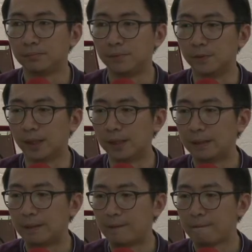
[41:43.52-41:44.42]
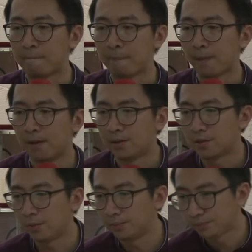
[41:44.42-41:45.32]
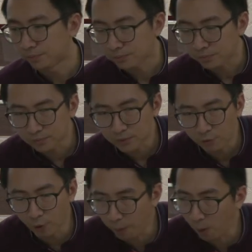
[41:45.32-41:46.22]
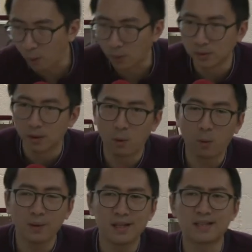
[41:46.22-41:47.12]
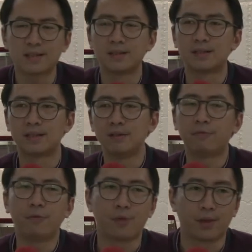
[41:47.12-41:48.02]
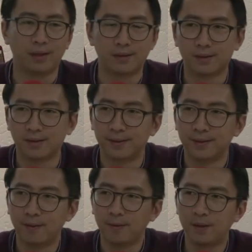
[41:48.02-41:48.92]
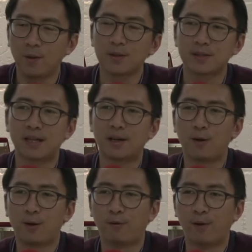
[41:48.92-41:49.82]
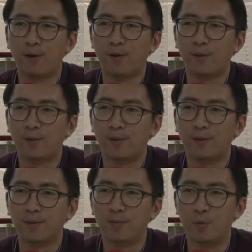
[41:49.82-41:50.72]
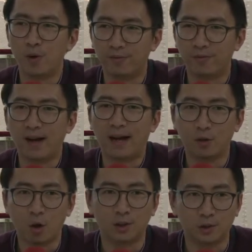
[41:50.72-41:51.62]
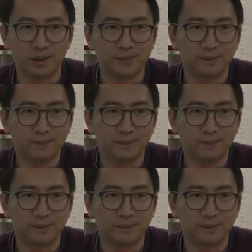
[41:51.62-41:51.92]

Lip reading: Okay? So, for Paul, all these sinful things, it all start off with idolatry.